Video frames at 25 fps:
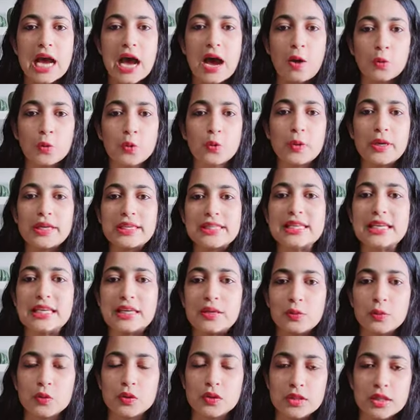how to
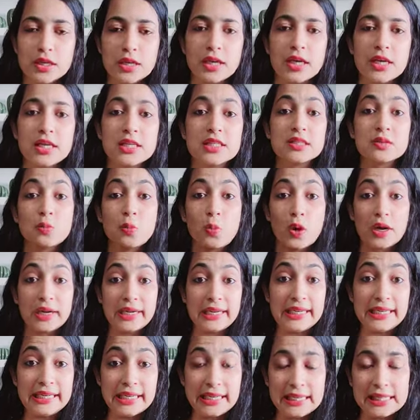execute this, what
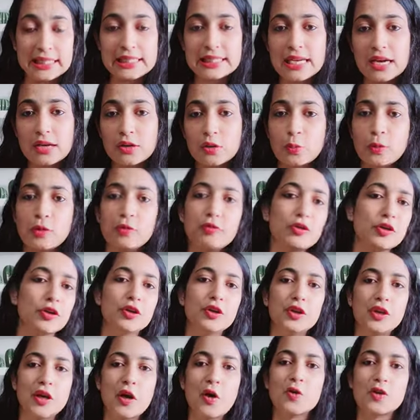details are to be
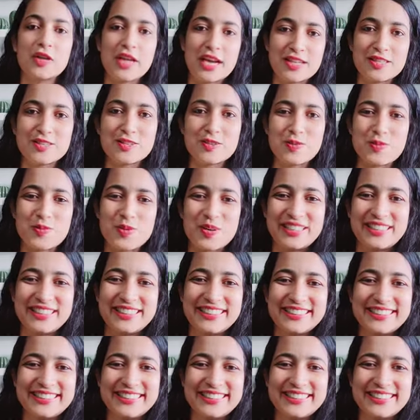figured out, and so on.